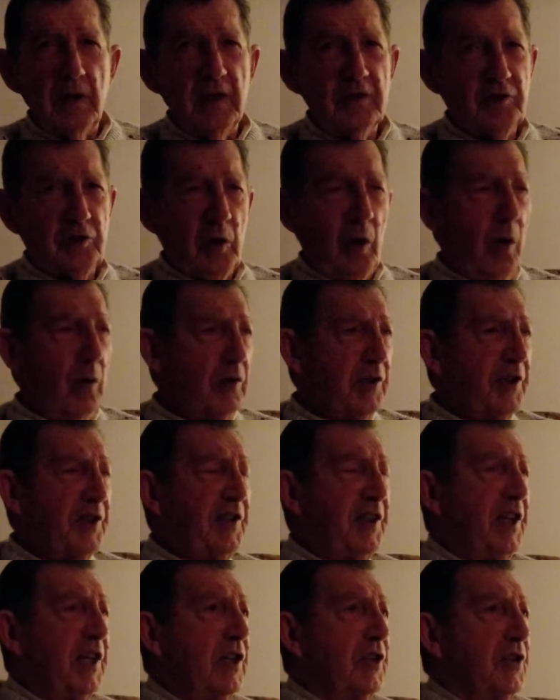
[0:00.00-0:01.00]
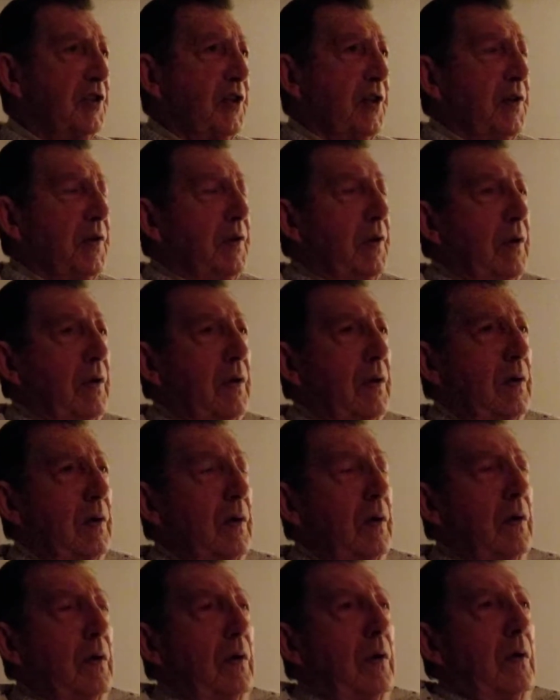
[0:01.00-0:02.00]
It's cold in the engine.
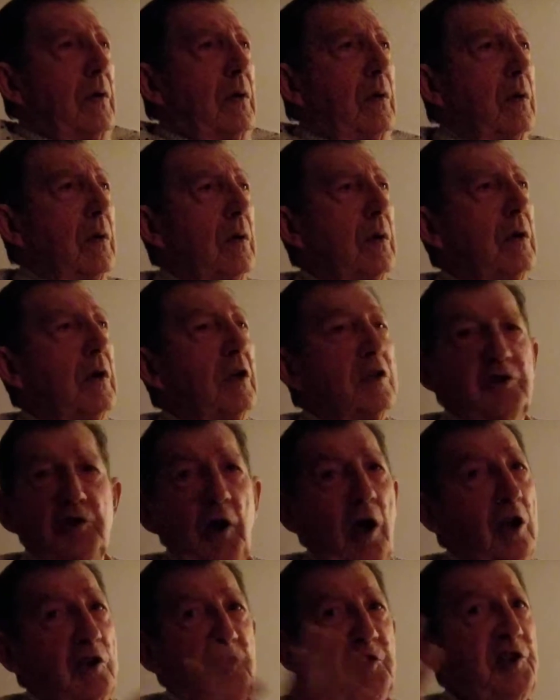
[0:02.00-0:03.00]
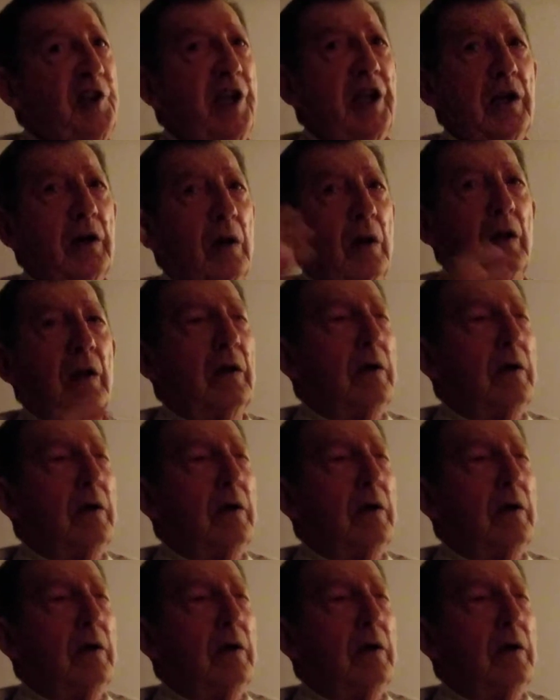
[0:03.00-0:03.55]
It's all steel.